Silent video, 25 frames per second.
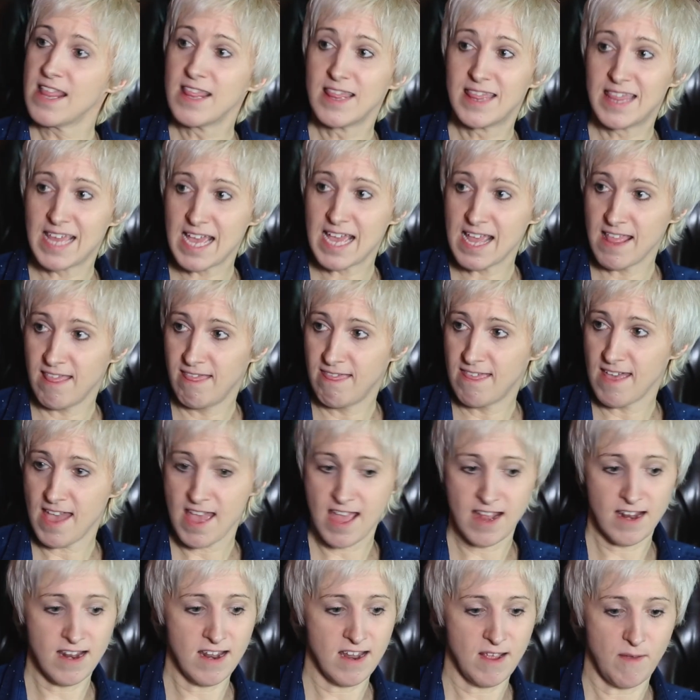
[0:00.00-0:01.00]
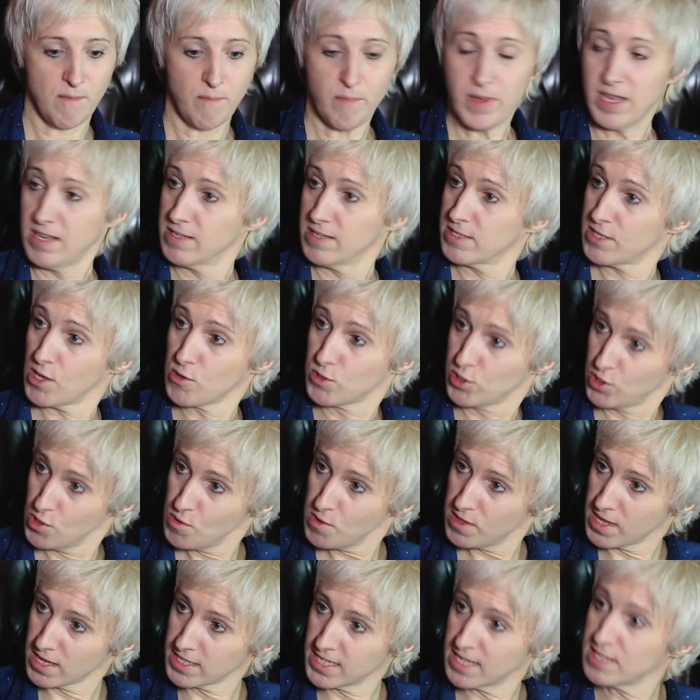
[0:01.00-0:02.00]
they then, because those two
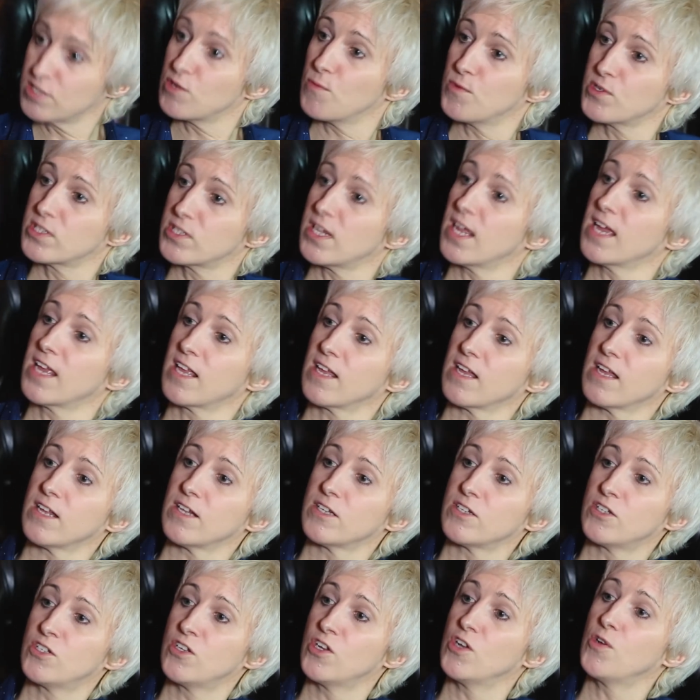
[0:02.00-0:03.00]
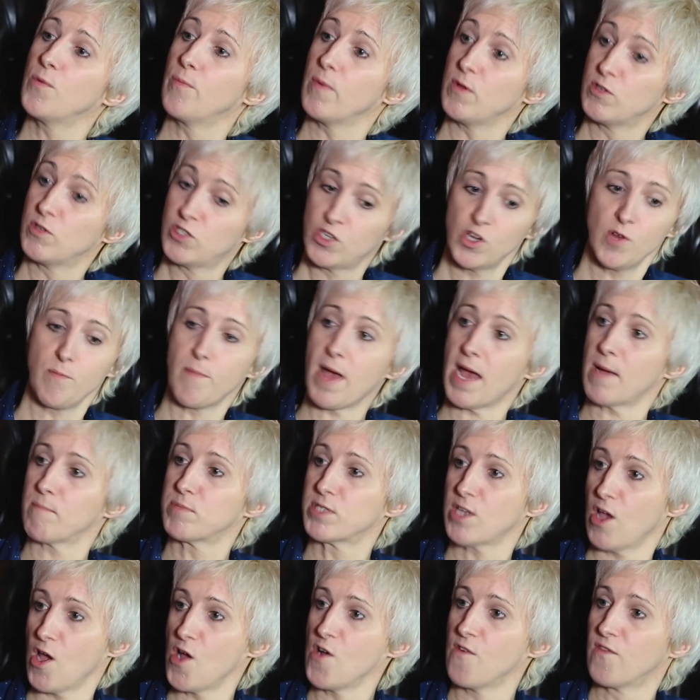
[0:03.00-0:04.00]
things, it's almost like two
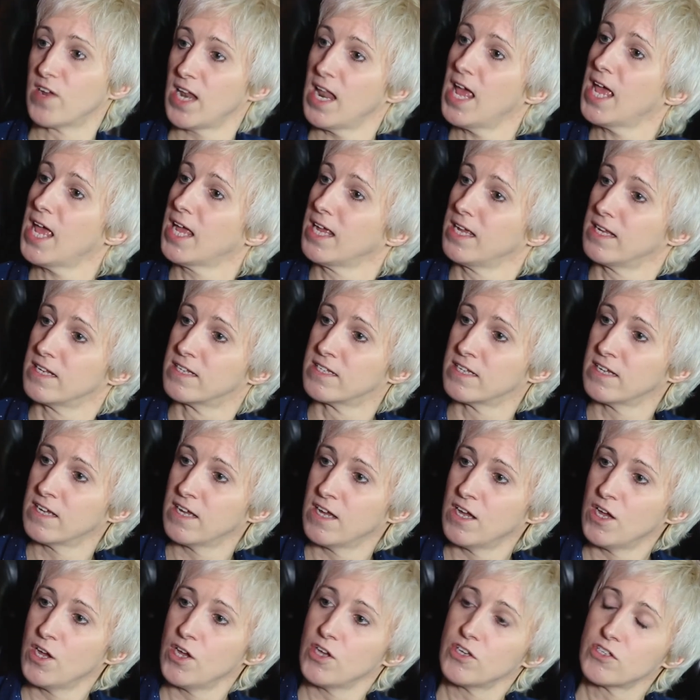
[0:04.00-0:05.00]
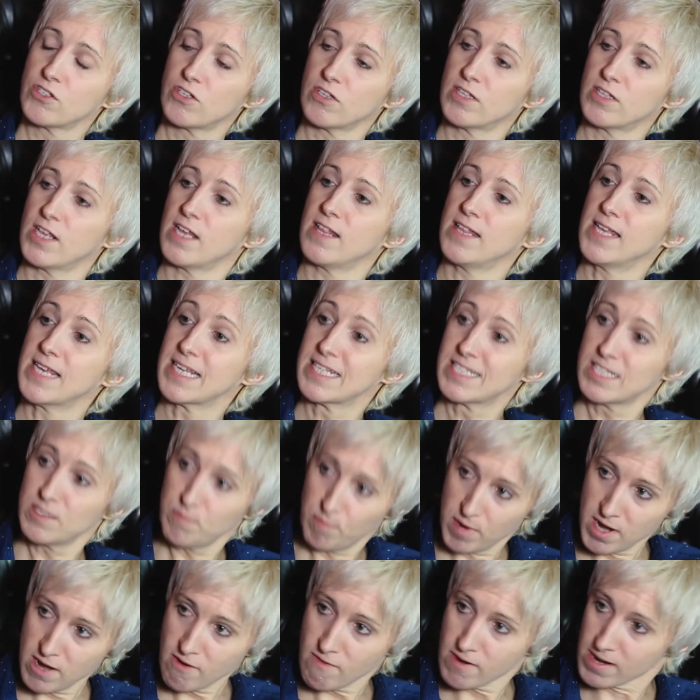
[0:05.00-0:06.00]
maps overlaid. So then the
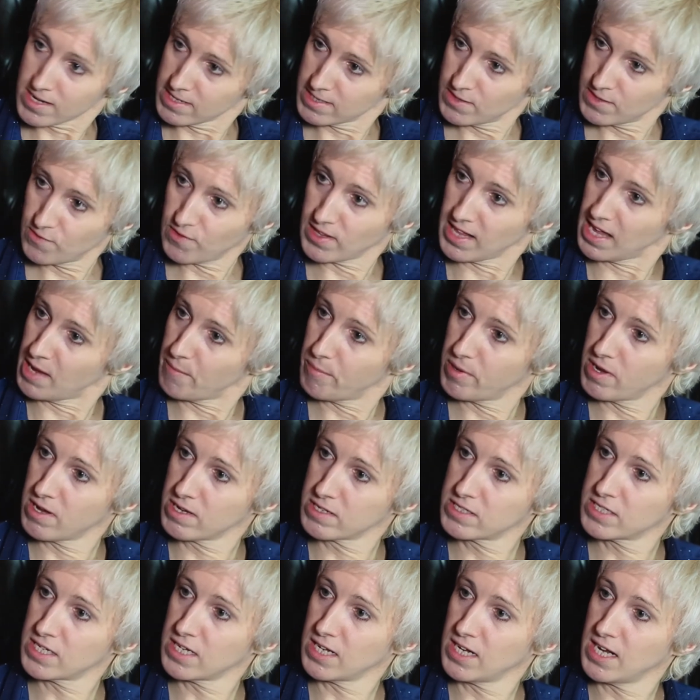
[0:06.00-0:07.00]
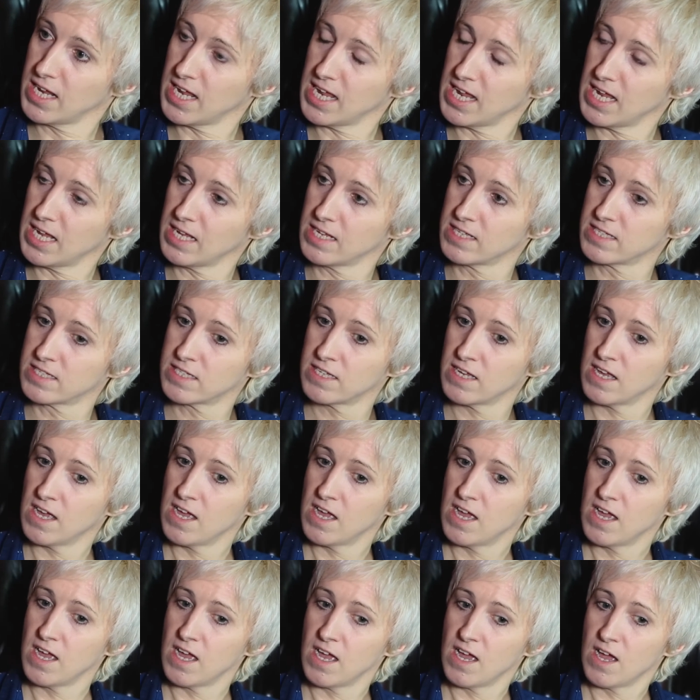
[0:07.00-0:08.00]
experience for that person is,
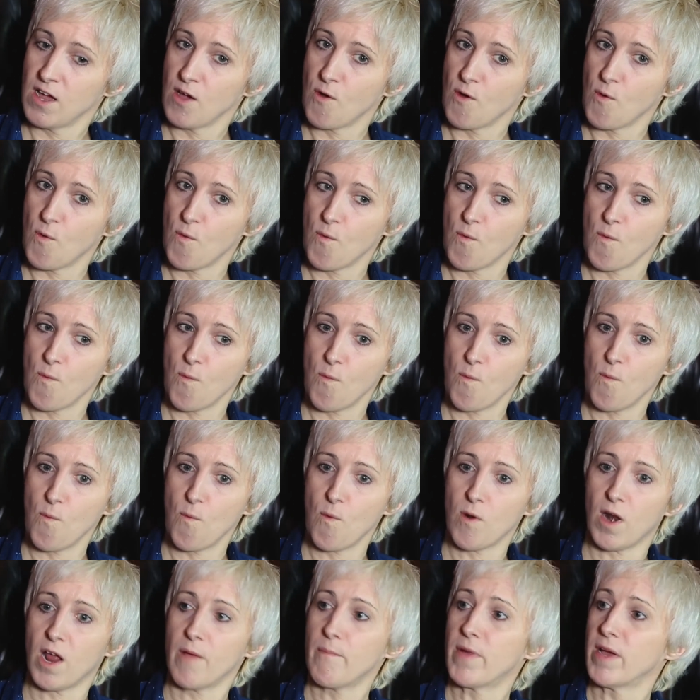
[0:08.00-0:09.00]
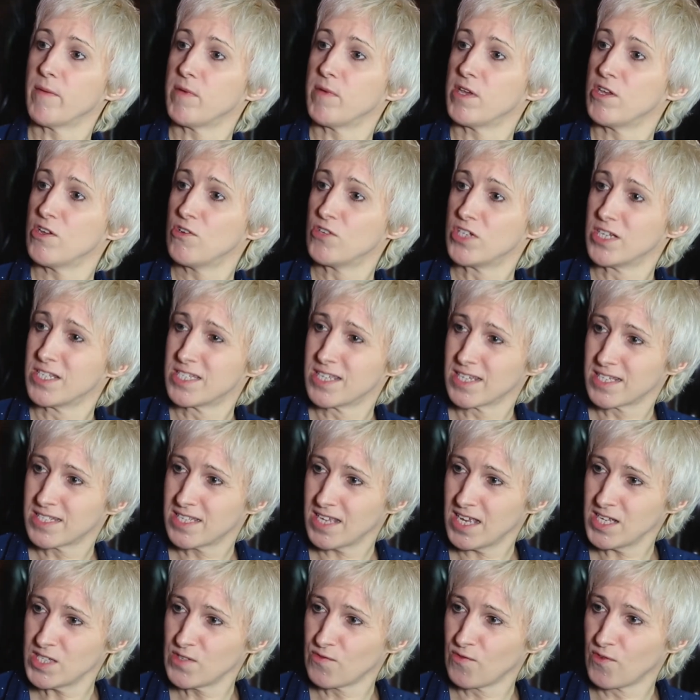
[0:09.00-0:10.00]
well, I might be hugely
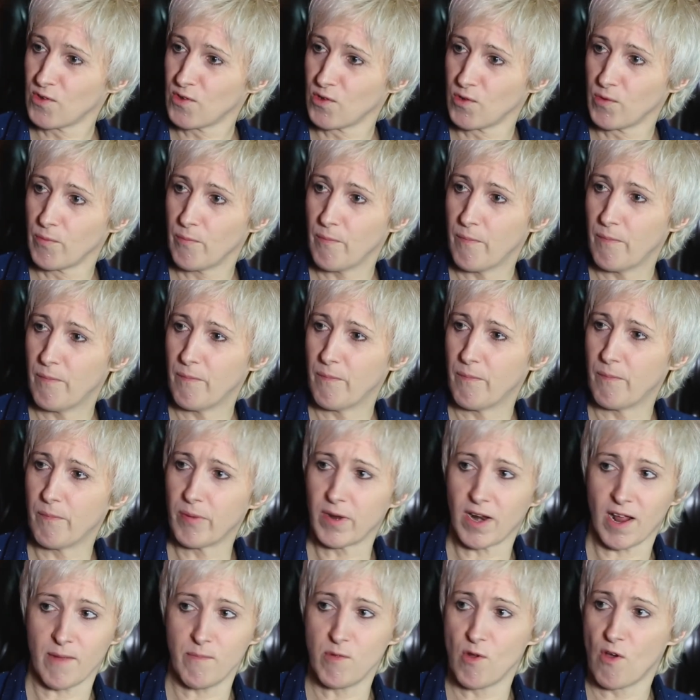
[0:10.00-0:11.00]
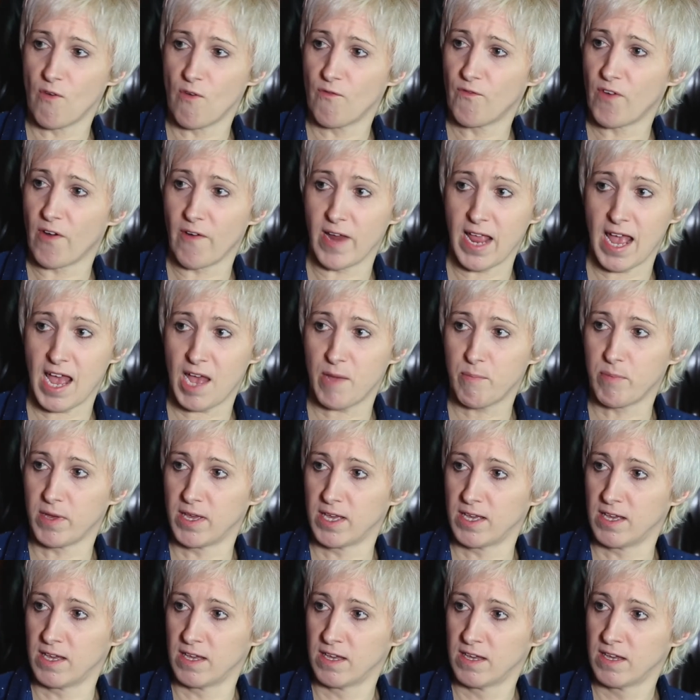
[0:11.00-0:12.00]
successful, but I'm not very
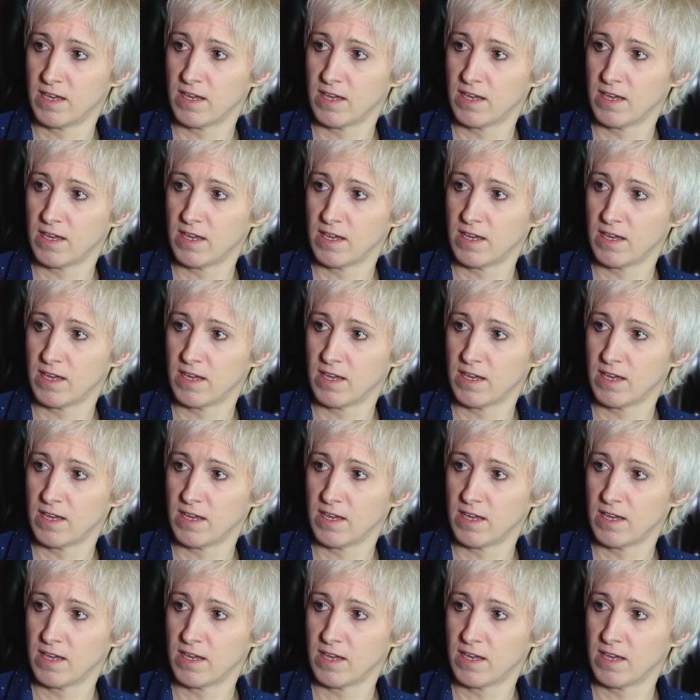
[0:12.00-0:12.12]
happy,